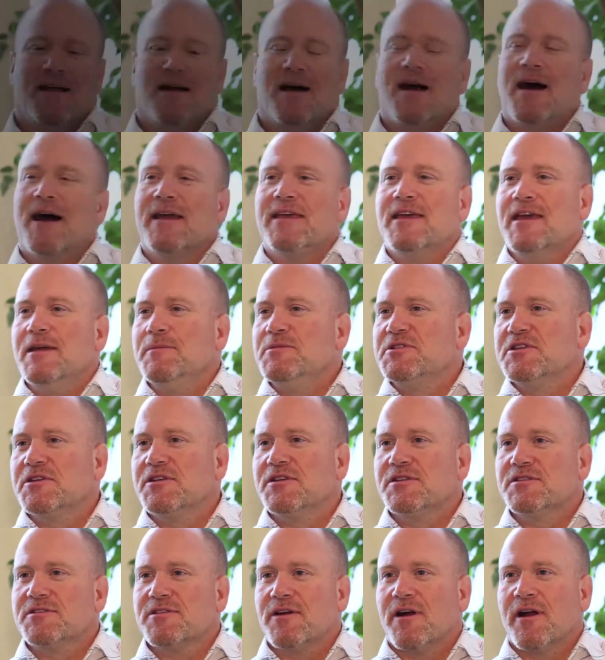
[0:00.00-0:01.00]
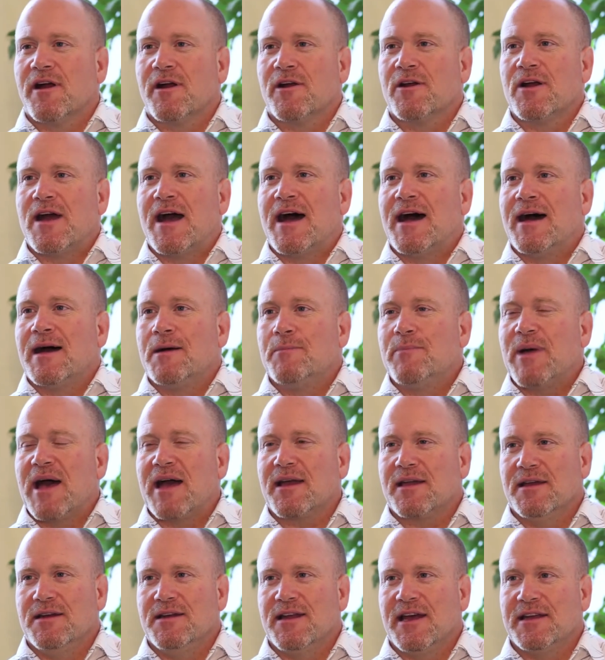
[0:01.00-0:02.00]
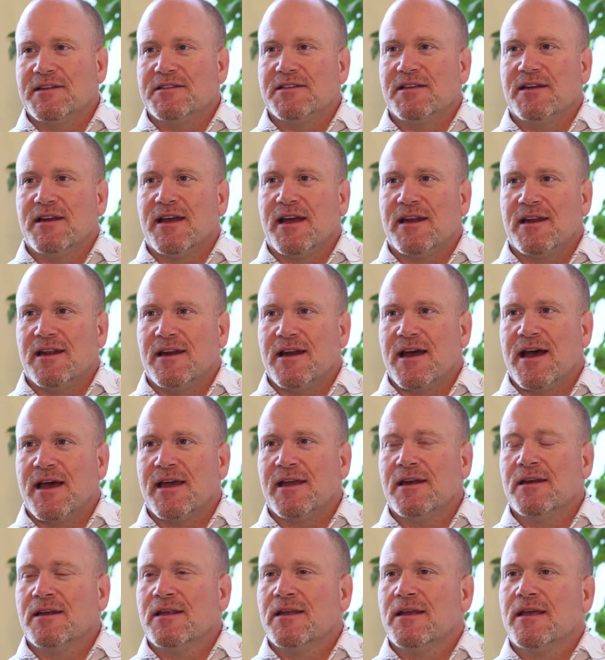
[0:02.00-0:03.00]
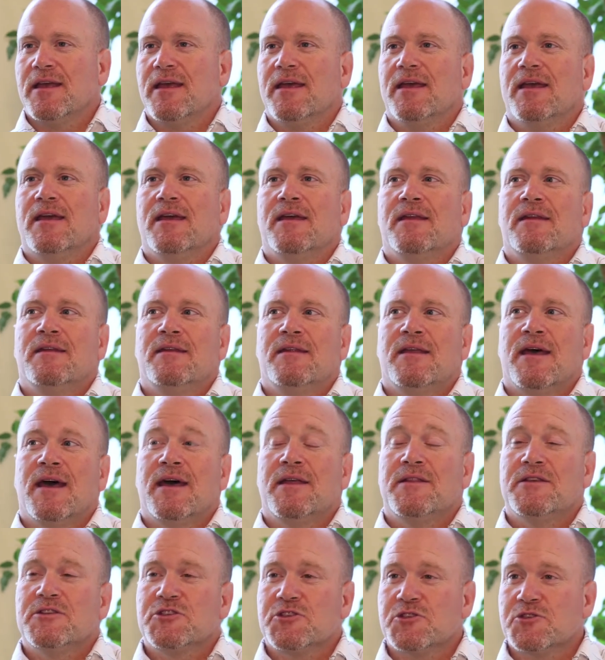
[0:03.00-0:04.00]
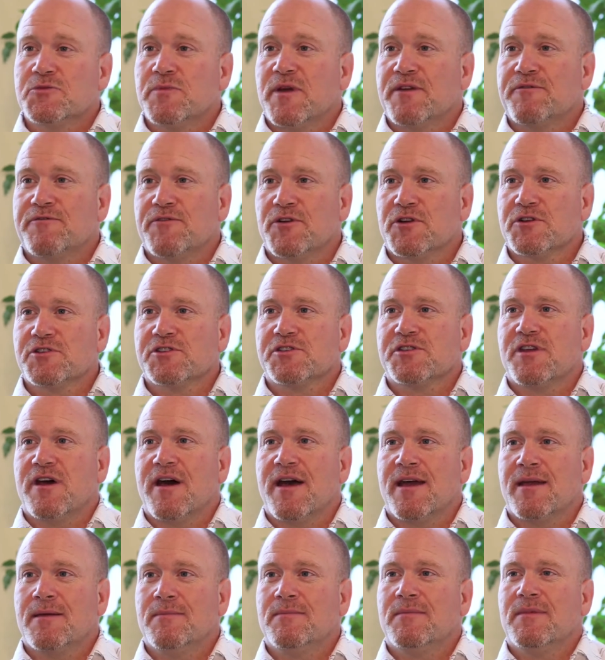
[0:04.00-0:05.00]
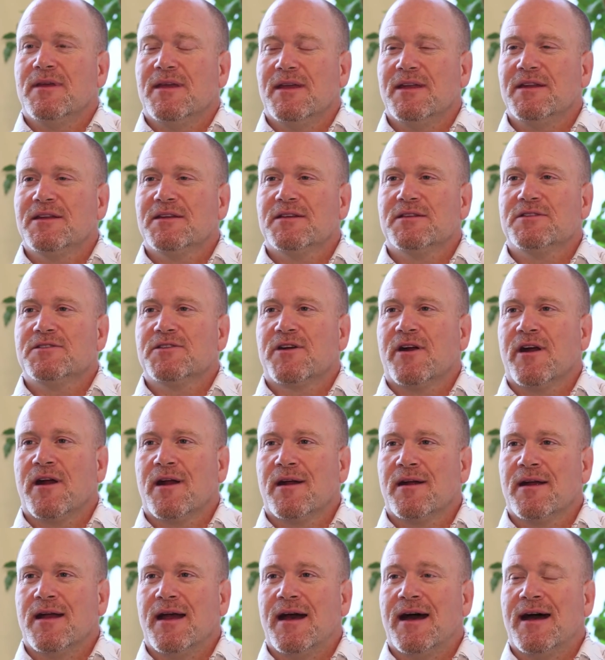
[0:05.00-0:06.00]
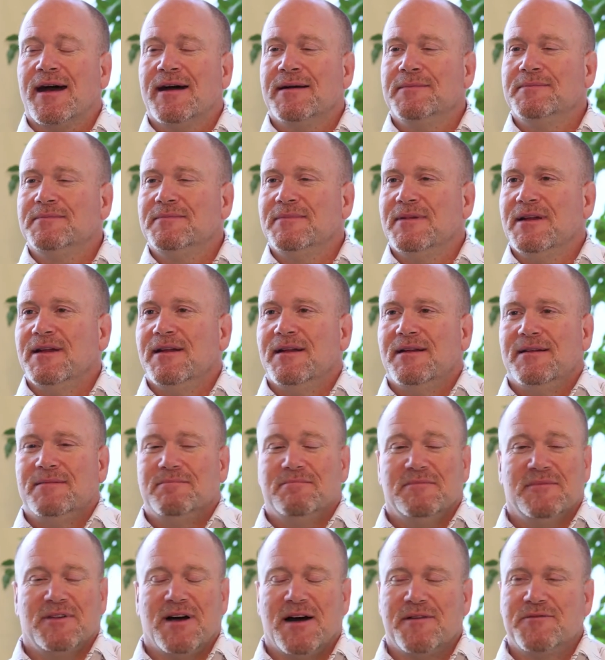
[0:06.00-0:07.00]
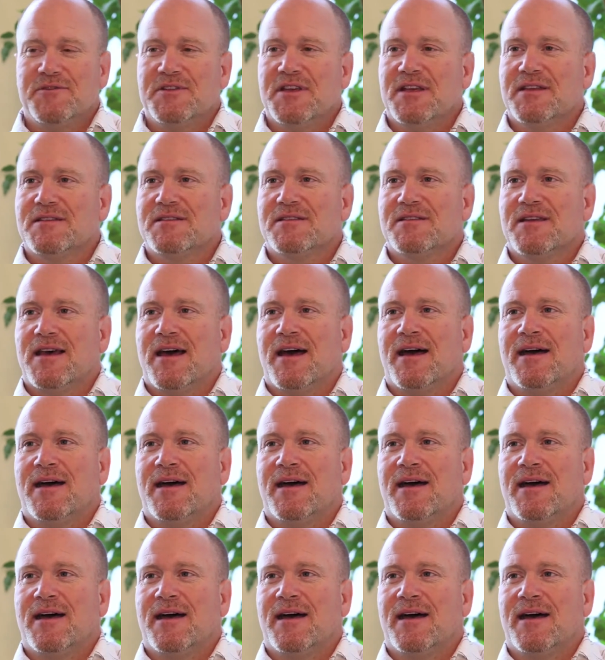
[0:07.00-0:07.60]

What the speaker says: I came to Qatar back in 1999, and this was my first time in Qatar. Loved it.